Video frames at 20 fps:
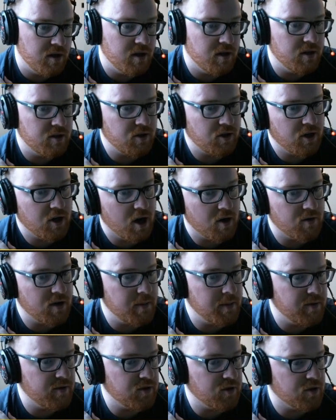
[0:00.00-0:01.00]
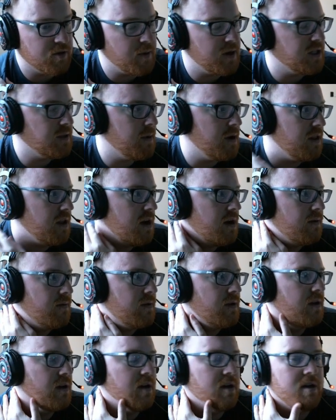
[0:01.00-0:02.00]
So you can't really be results-based about
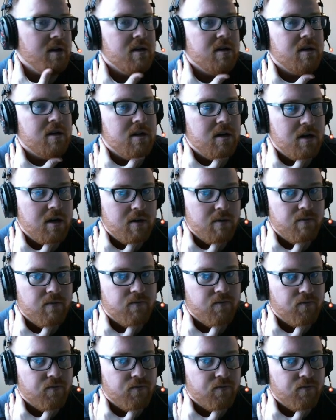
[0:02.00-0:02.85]
that.